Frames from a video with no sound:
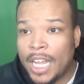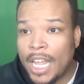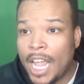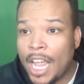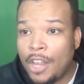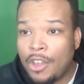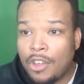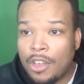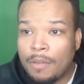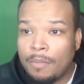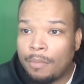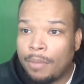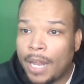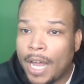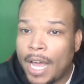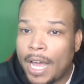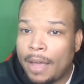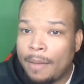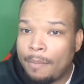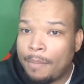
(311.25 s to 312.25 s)
you can
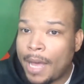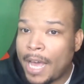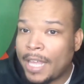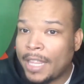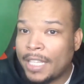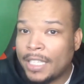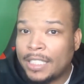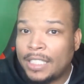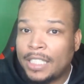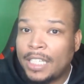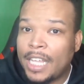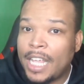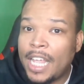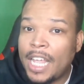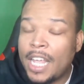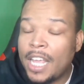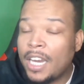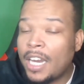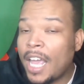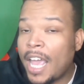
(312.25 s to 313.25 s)
buy this
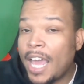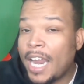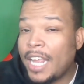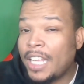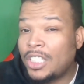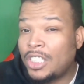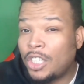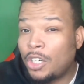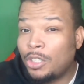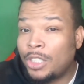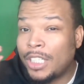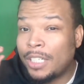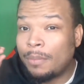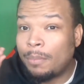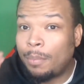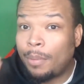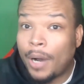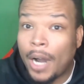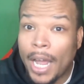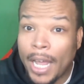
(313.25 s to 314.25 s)
skin at a certain
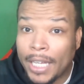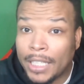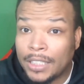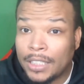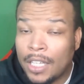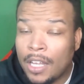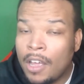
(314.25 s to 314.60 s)
price,